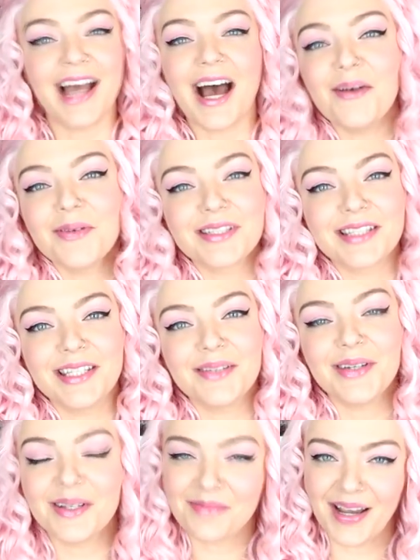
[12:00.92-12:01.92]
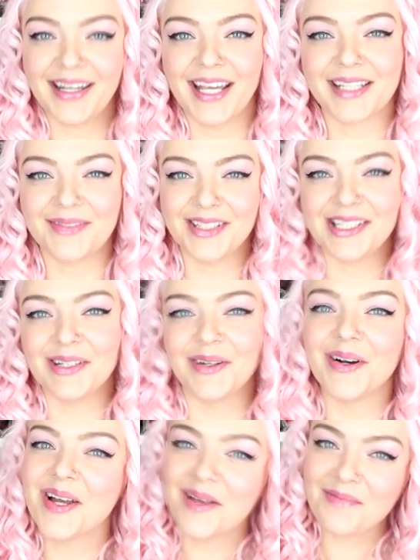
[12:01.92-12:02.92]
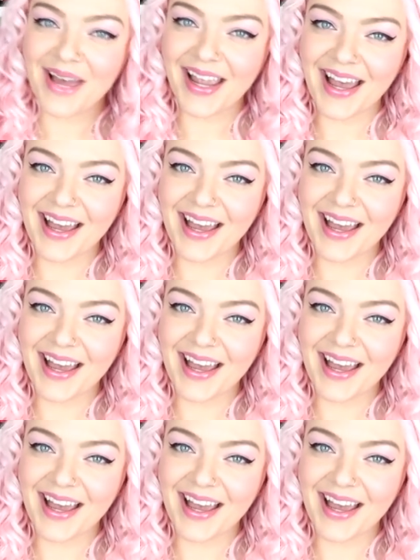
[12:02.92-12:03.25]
and I will see you in my next video. Bye